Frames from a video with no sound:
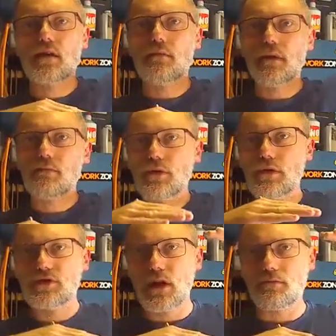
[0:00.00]
up, then put
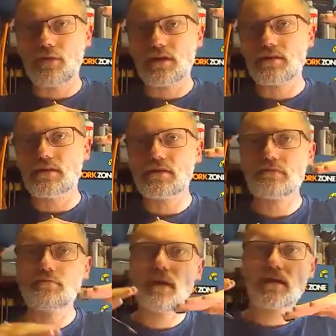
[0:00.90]
in giant
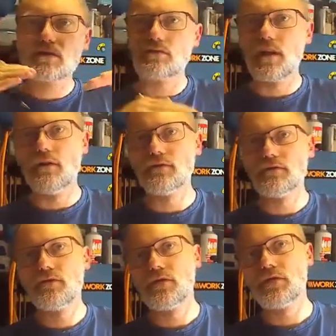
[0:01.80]
presses, passed through an
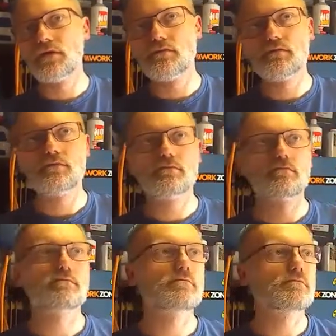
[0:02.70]
oven for
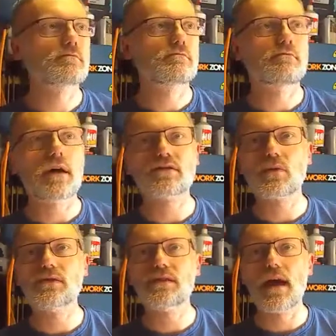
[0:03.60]
about
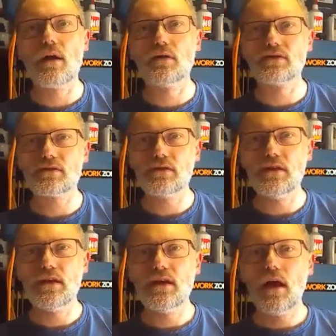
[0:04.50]
20 hours,
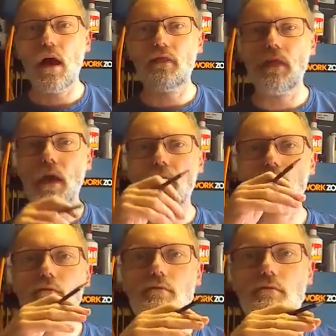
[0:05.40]
and
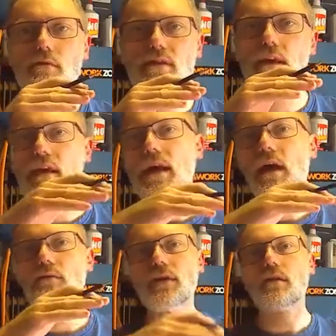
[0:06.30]
then taken
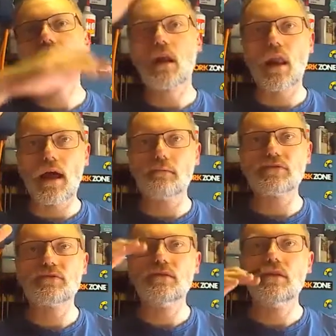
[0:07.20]
out,
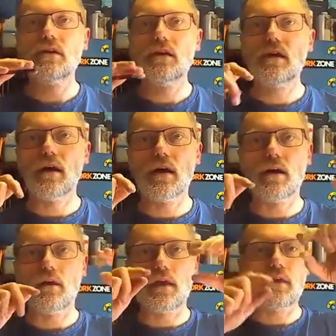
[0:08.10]
unclamped,
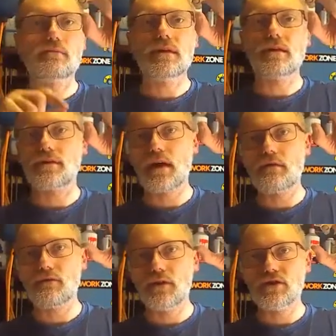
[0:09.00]
and then they'd be at their
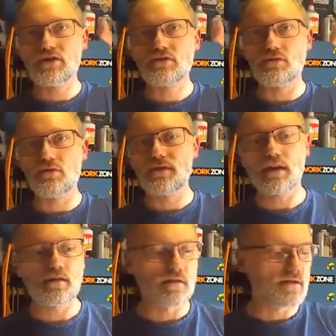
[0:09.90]
finished
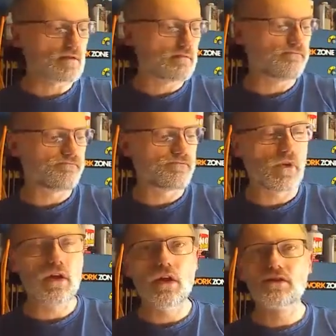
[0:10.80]
thickness.
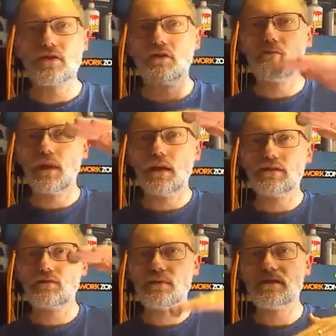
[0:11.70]
So the
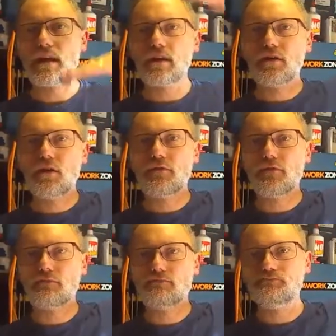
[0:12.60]
plates would be taken off,